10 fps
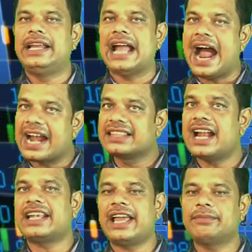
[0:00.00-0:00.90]
At
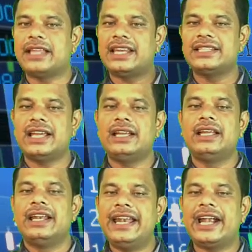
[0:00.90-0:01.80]
that time there is a
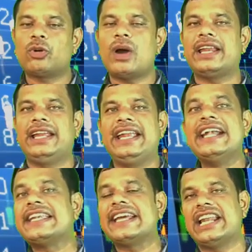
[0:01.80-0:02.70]
network
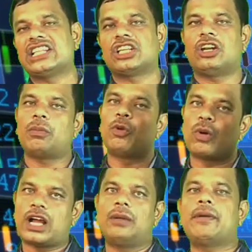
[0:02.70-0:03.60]
integration of
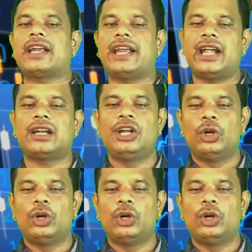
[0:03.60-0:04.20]
local market